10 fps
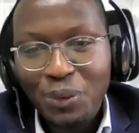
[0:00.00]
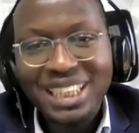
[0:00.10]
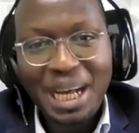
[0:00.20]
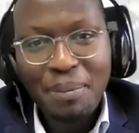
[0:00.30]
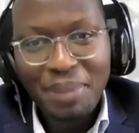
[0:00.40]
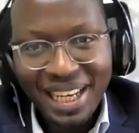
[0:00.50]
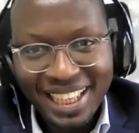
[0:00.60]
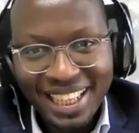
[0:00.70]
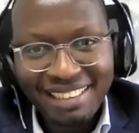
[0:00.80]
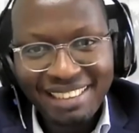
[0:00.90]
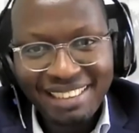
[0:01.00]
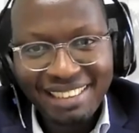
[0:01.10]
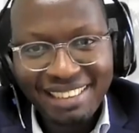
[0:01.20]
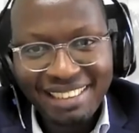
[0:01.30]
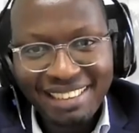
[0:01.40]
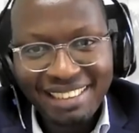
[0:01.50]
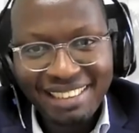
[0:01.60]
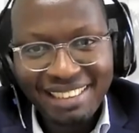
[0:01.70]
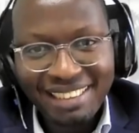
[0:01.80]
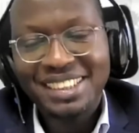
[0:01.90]
What is happening in the rest of the
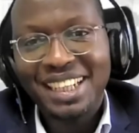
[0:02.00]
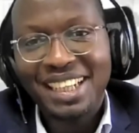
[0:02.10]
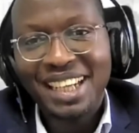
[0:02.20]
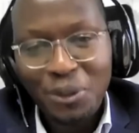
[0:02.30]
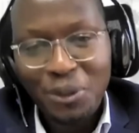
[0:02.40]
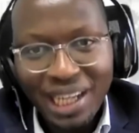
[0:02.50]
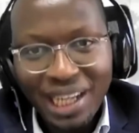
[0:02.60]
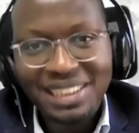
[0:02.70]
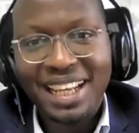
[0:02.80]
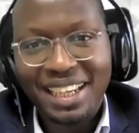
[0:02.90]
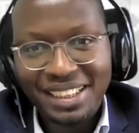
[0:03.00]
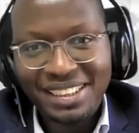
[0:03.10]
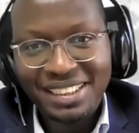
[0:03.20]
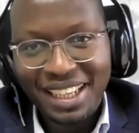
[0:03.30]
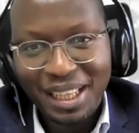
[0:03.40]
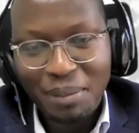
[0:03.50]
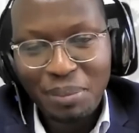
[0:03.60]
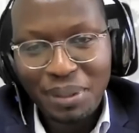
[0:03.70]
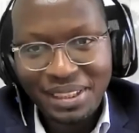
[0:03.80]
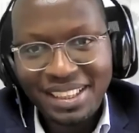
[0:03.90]
continent, and how do we accelerate
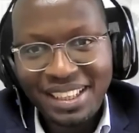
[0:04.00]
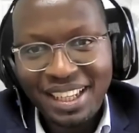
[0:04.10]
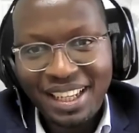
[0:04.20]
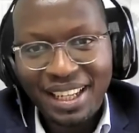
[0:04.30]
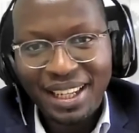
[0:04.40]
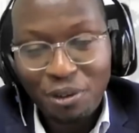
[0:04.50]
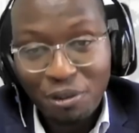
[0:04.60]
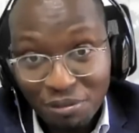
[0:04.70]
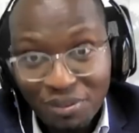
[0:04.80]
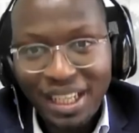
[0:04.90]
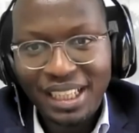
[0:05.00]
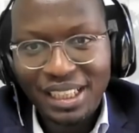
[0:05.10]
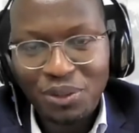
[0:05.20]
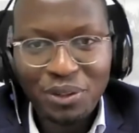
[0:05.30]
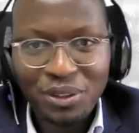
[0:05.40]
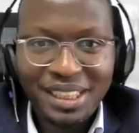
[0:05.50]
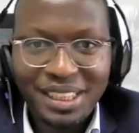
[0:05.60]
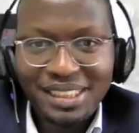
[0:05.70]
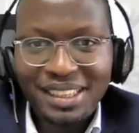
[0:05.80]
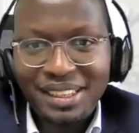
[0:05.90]
the pace of the rest of the
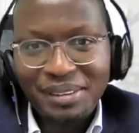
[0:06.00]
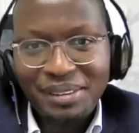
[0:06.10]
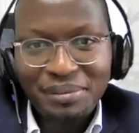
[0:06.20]
continent?